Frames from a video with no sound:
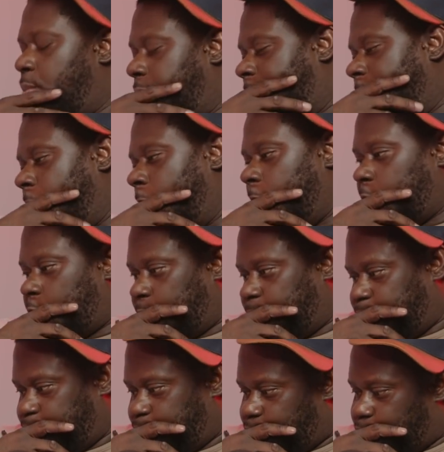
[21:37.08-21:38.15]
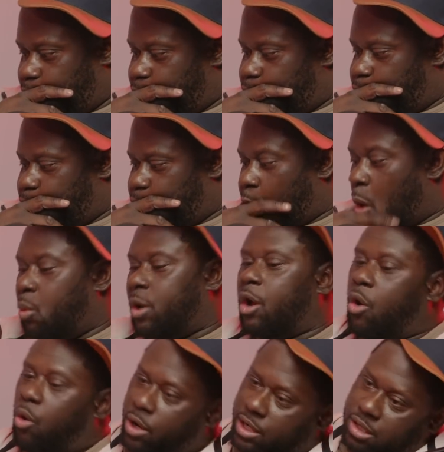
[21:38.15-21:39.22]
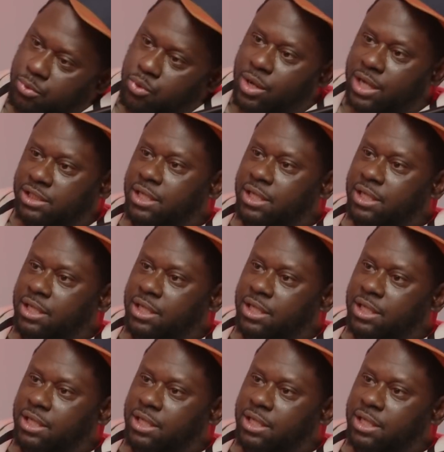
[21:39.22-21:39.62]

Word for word: because when the whole NWX